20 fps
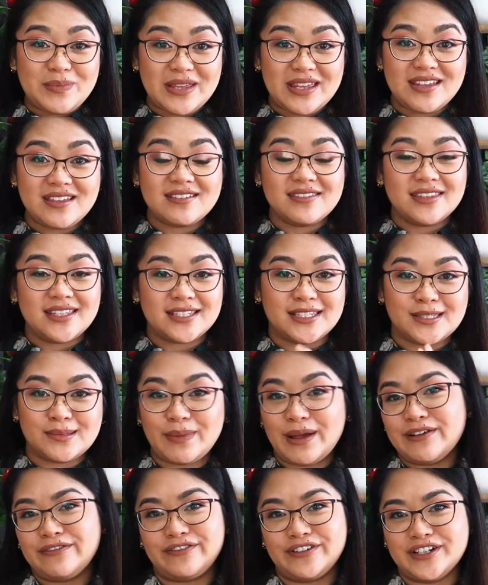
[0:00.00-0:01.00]
me, this is
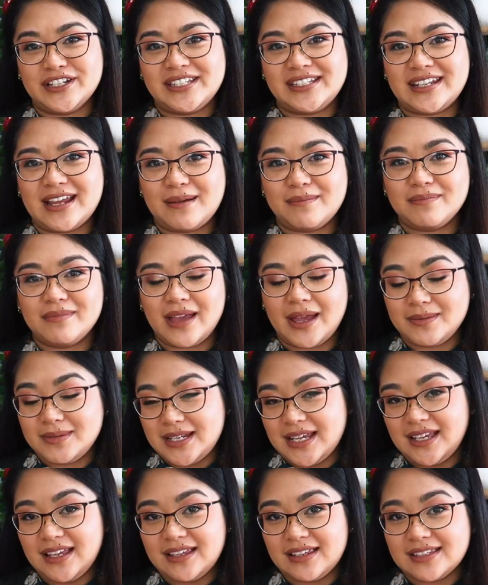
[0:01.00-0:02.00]
my first step. I'm
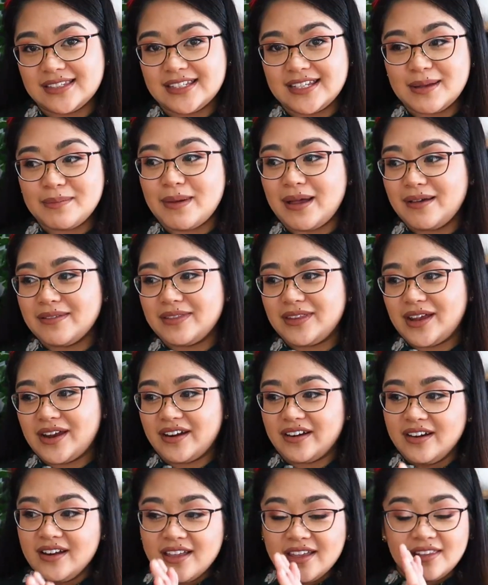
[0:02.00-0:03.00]
taking a step out
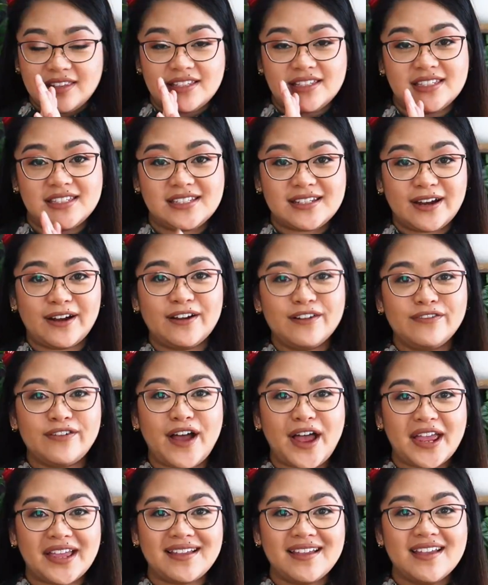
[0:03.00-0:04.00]
there. This is
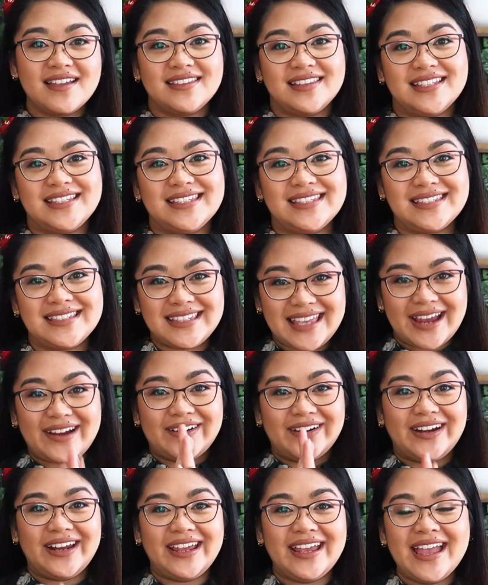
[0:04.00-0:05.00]
terrifying, this is
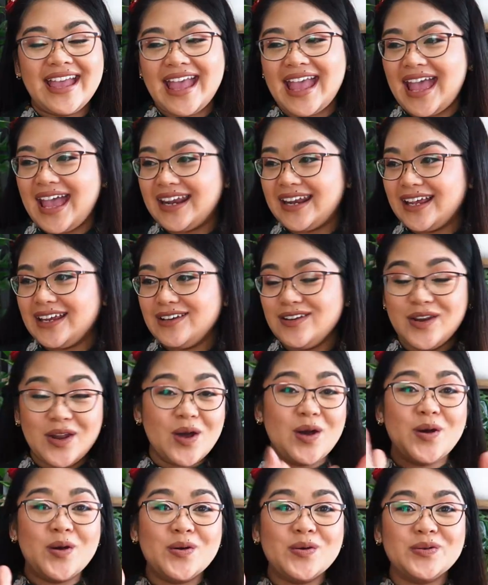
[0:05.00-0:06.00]
scary, and I
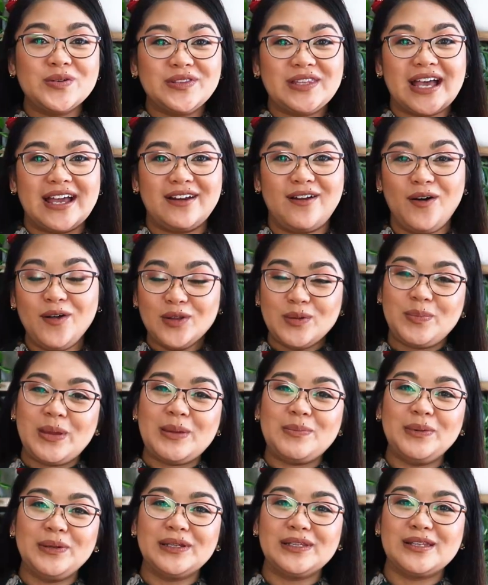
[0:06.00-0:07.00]
know that all the
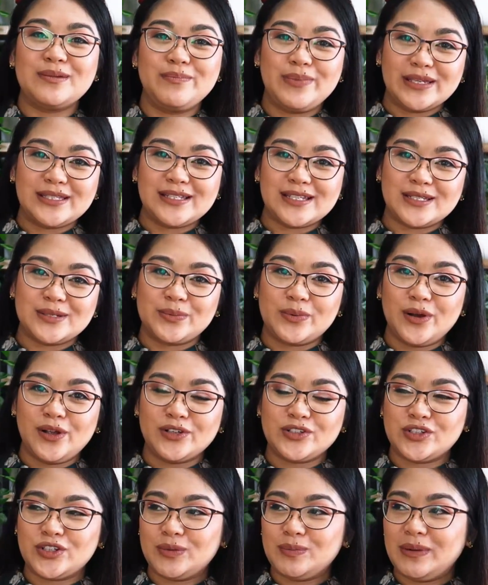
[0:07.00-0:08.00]
people in the business
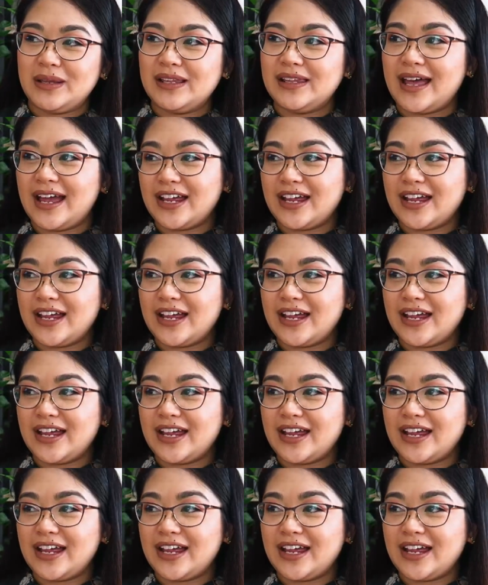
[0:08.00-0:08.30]
world should be